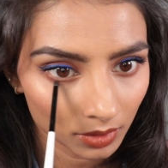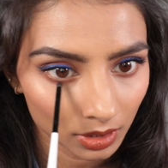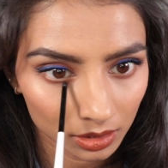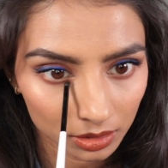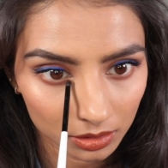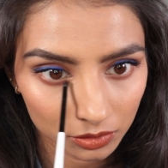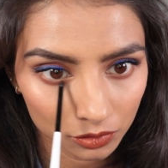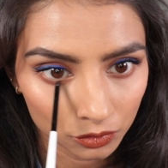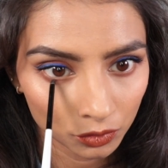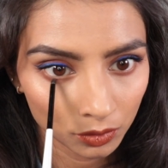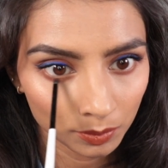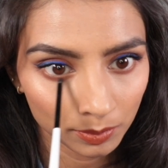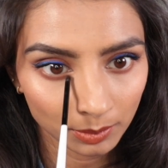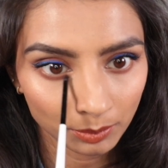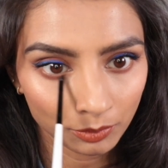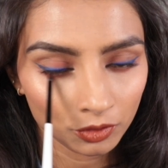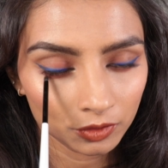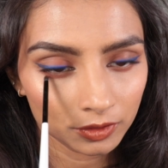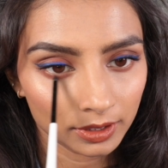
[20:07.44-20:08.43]
It's super
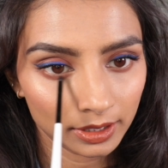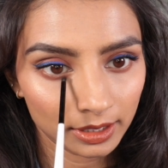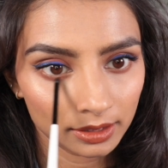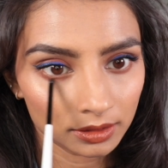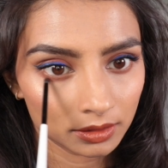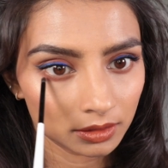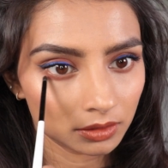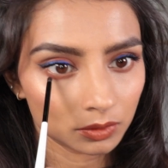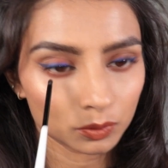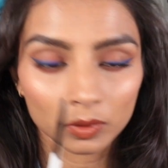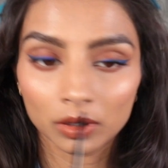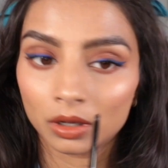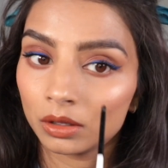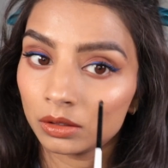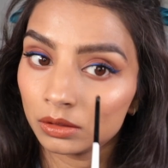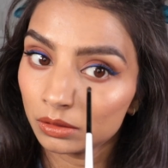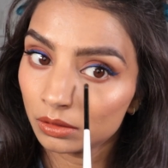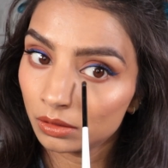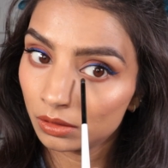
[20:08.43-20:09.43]
precise as
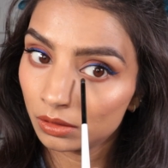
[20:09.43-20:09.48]
well.